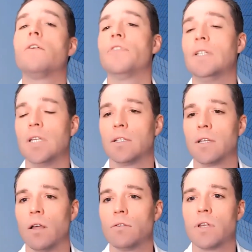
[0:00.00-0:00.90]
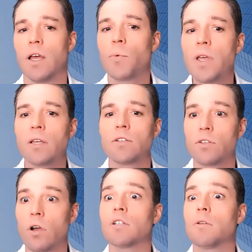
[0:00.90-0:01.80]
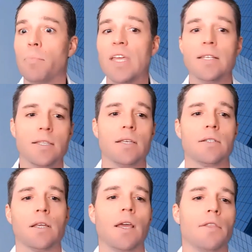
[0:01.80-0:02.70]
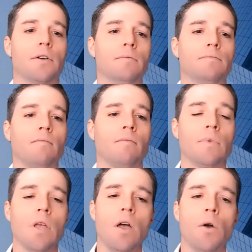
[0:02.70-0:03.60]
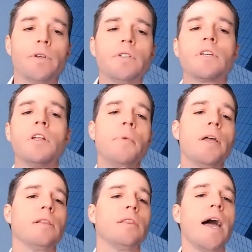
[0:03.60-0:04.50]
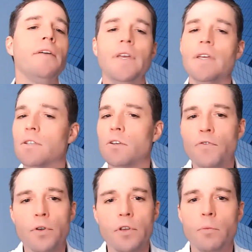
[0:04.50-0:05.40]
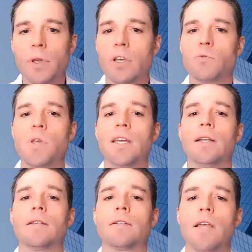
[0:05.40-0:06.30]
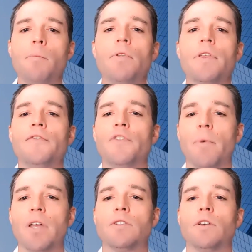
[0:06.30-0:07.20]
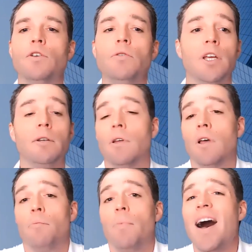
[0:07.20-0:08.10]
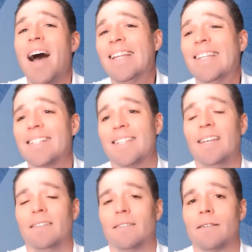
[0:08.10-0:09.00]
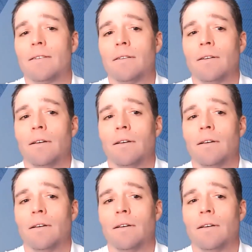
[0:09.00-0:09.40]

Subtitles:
of the details and we can start to piece this together, which is going to make life easier for you because we can assemble the information you need behind the scenes.